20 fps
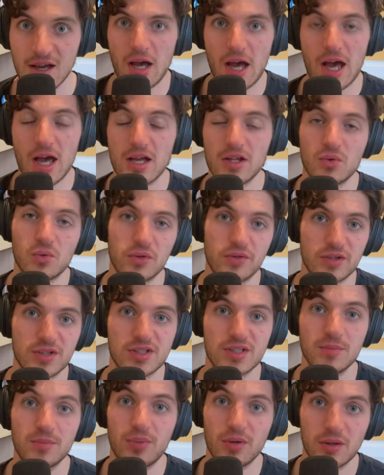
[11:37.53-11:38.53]
And with a
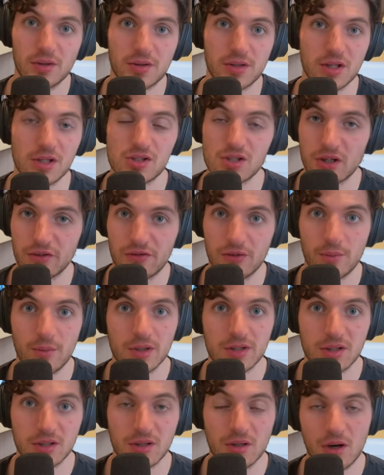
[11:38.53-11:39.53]
simple touch of a
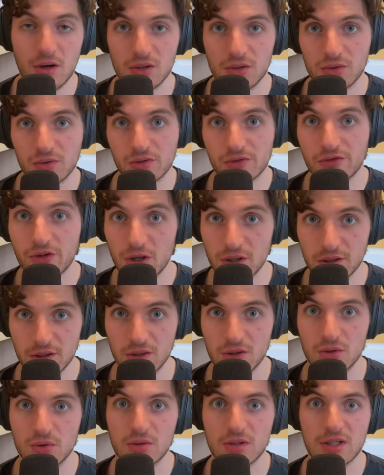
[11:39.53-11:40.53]
button on your phone,
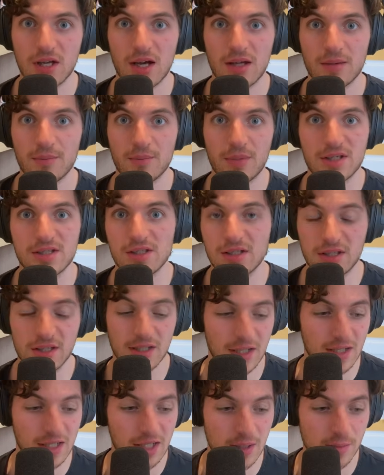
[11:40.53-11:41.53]
you can
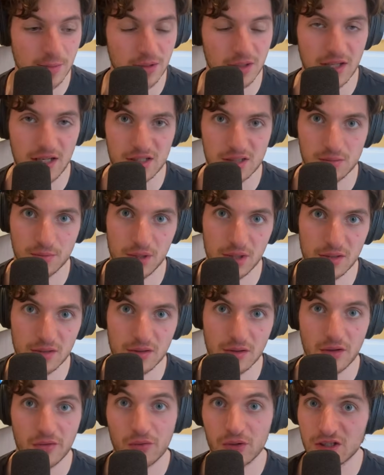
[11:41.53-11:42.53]
basically clip the last
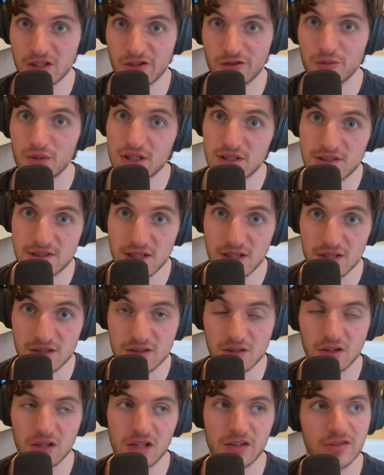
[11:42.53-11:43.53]
minute of what have been said.
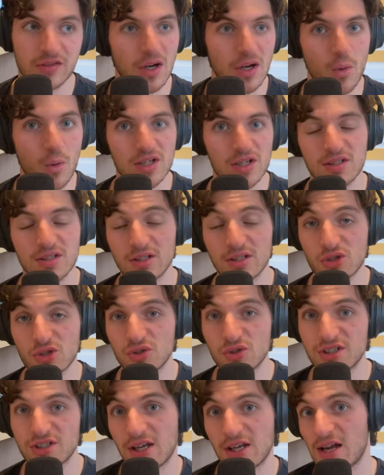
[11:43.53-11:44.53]
So if there was an
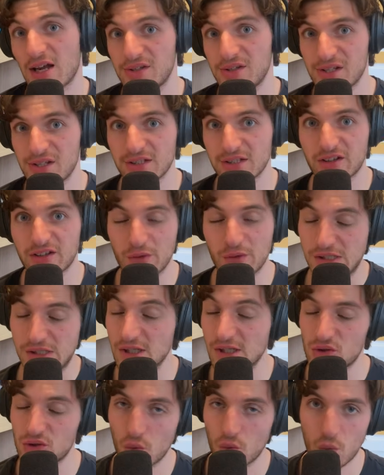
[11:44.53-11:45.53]
interesting idea
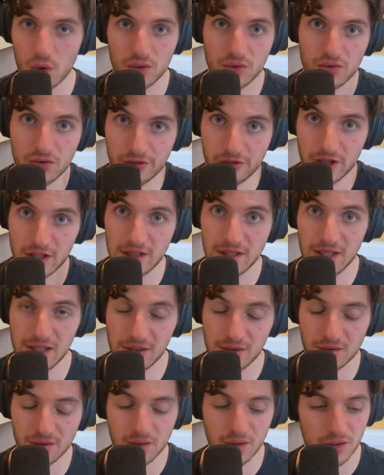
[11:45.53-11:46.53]
that you want to find
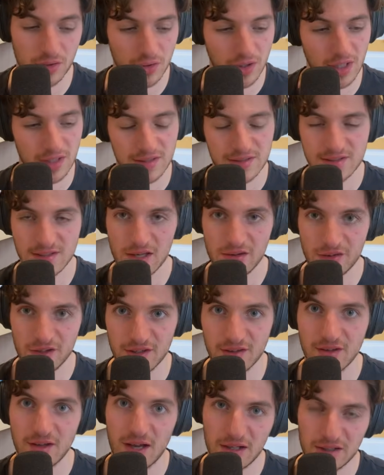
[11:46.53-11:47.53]
later, you can save
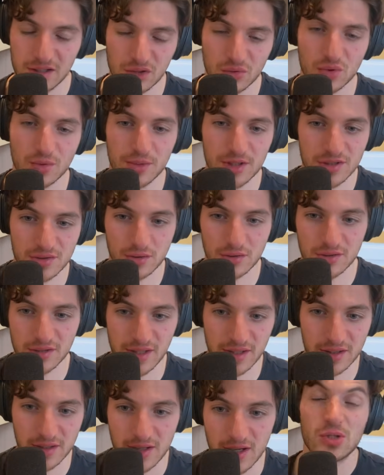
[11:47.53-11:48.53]
it and it will be stored
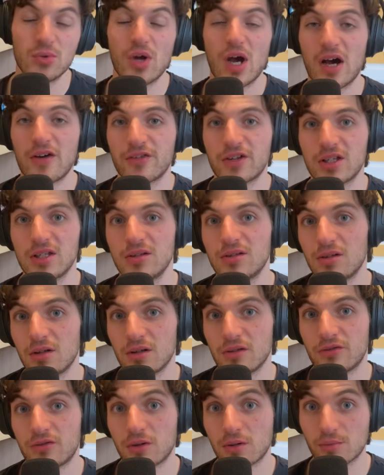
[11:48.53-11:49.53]
there. Then we have
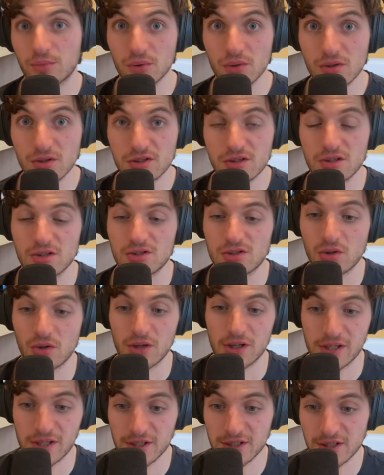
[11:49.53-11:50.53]
Kindle for books. So
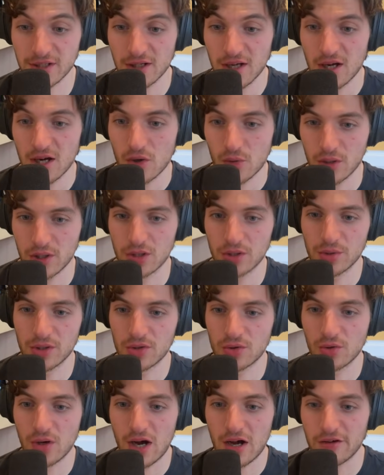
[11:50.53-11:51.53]
here we're going
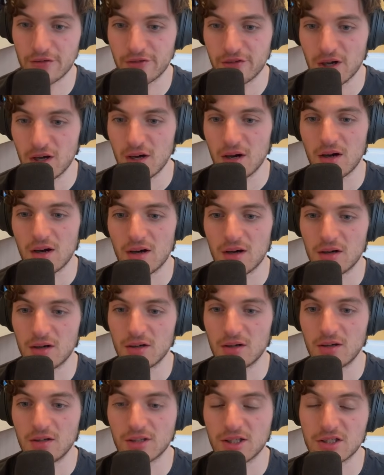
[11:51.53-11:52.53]
to have,
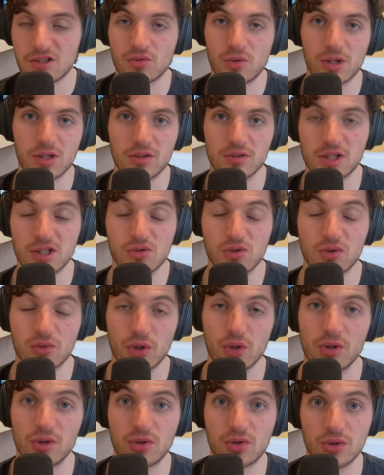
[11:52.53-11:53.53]
that's what we're
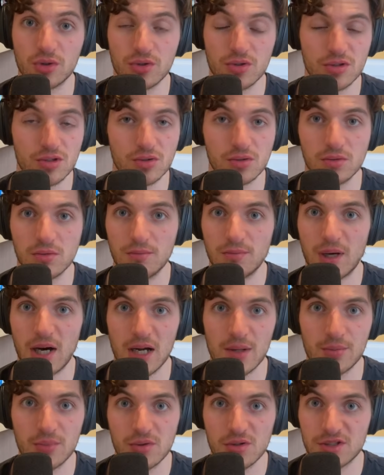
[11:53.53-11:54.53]
going to use to
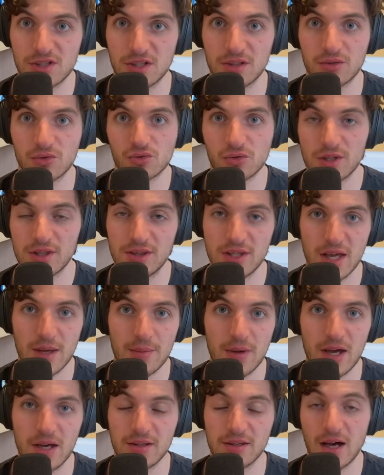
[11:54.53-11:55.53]
buy books and read
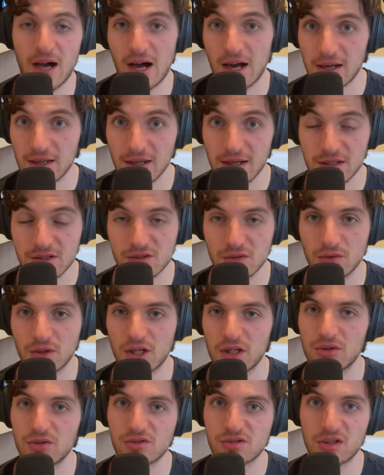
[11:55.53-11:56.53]
them and highlight. So you
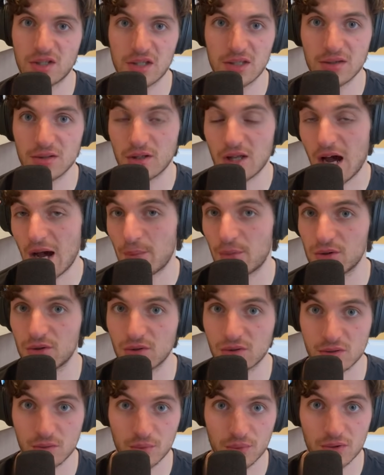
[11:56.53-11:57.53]
can use the Kindle app on
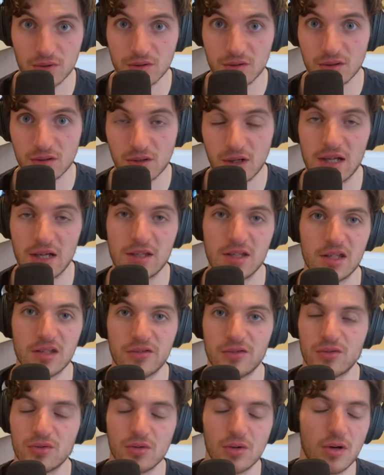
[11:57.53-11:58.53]
your computer. And
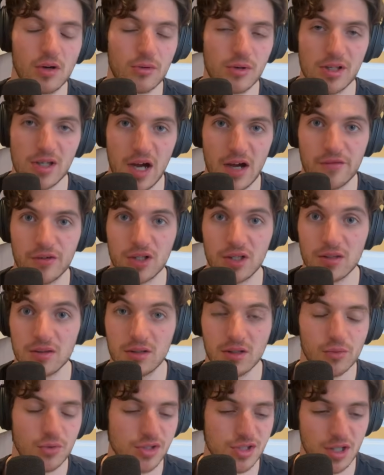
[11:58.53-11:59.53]
if you already have a
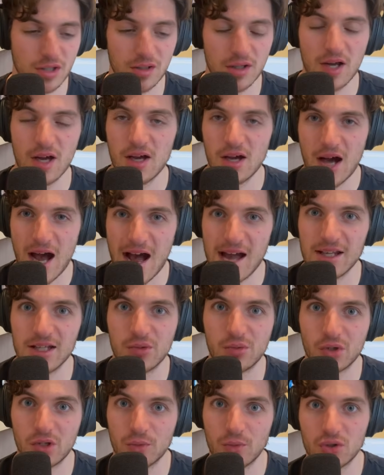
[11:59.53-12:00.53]
Kindle, which I
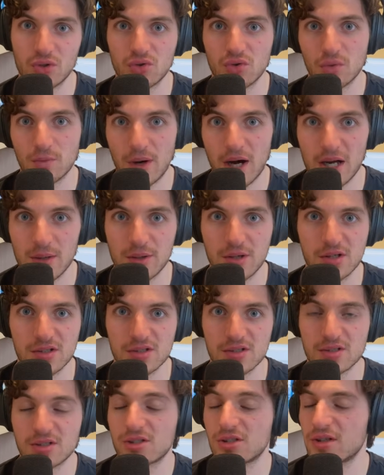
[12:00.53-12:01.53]
recommend you to buy
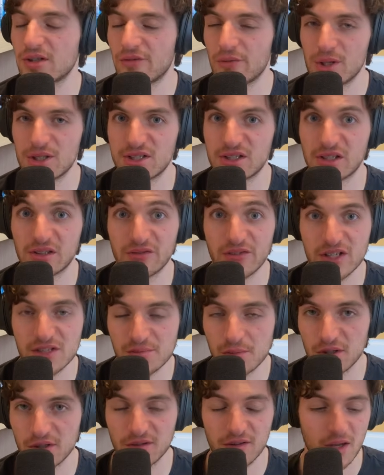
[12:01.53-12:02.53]
because it's an amazing
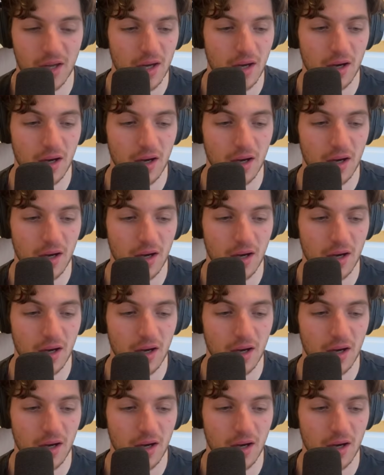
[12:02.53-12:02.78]
investment,